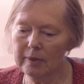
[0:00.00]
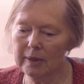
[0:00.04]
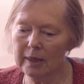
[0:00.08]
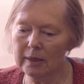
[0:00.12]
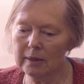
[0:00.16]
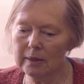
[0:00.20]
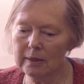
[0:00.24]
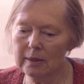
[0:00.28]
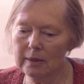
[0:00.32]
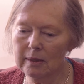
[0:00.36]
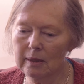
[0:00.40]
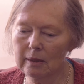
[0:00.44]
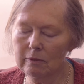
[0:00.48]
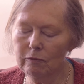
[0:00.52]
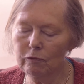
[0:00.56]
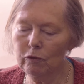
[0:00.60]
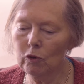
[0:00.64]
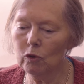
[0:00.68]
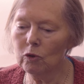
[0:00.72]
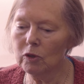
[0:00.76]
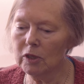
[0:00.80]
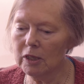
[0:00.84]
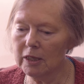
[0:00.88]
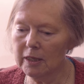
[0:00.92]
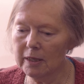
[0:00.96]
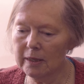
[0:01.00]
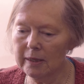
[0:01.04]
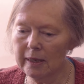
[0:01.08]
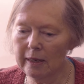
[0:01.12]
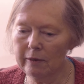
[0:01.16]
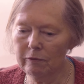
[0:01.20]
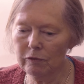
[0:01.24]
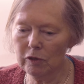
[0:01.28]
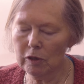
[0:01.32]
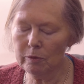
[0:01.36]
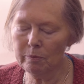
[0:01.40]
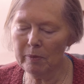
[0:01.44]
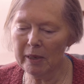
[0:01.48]
I'd phoned her and
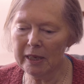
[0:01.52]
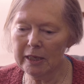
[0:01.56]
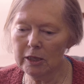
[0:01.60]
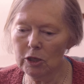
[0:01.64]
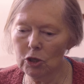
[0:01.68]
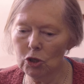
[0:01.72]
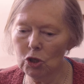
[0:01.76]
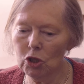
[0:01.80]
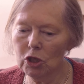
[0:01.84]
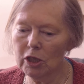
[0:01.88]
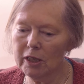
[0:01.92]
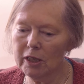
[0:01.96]
left a message,